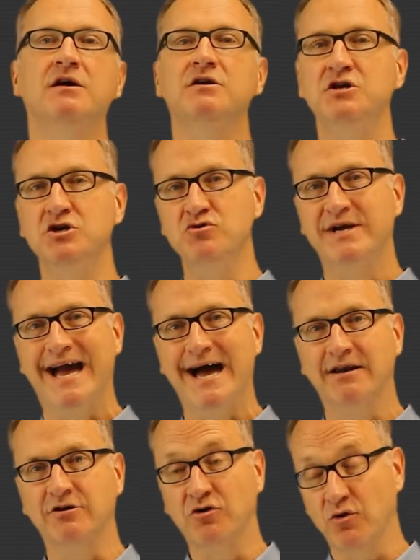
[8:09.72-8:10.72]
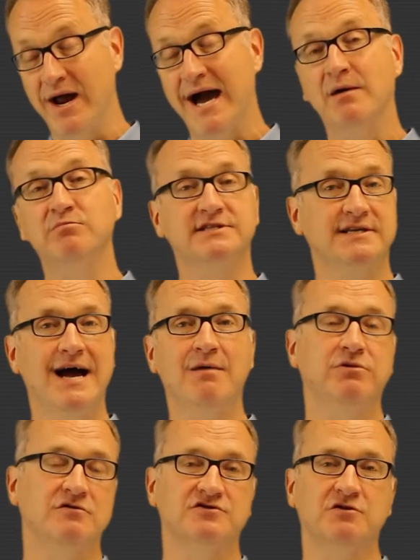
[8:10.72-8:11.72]
you can grab
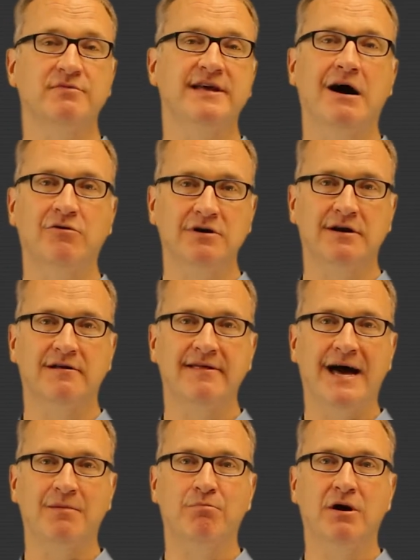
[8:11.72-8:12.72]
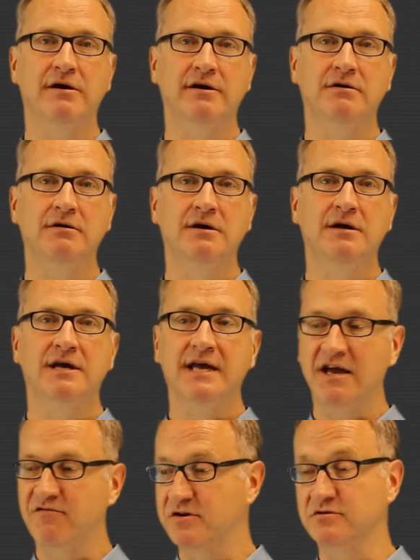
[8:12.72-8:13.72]
samples from the outlet of that burner.
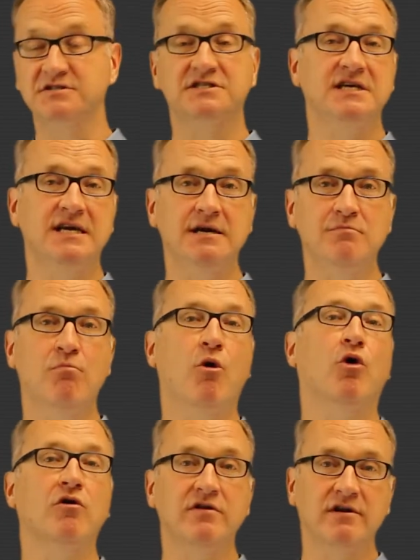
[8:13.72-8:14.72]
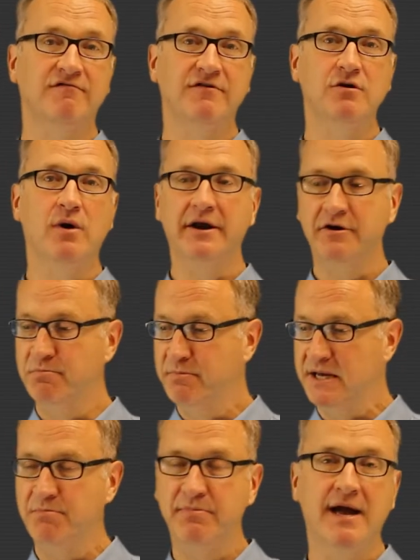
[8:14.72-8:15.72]
If you see more than a few hundred
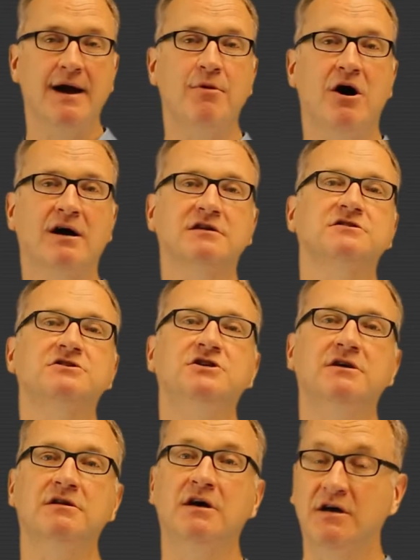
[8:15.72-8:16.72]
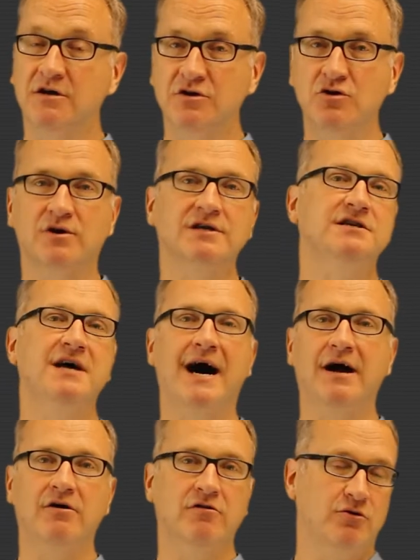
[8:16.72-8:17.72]
ppm oxygen, you can
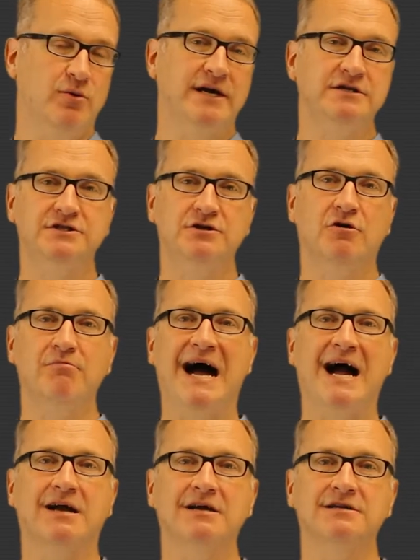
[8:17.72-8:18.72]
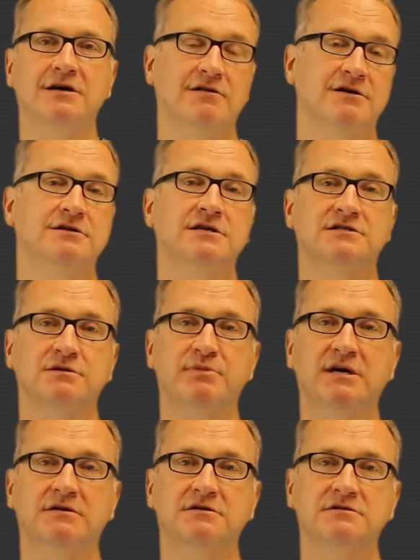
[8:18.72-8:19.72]
dial the ratio back until it
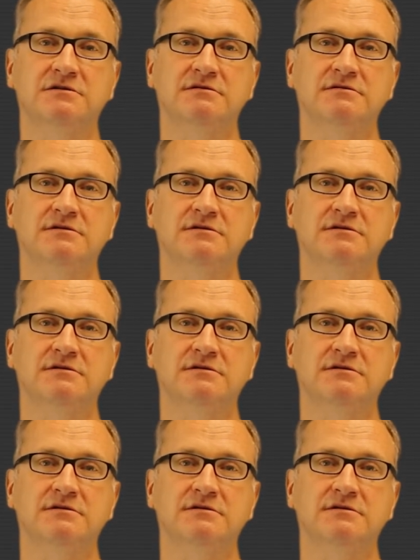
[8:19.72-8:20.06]
disappears.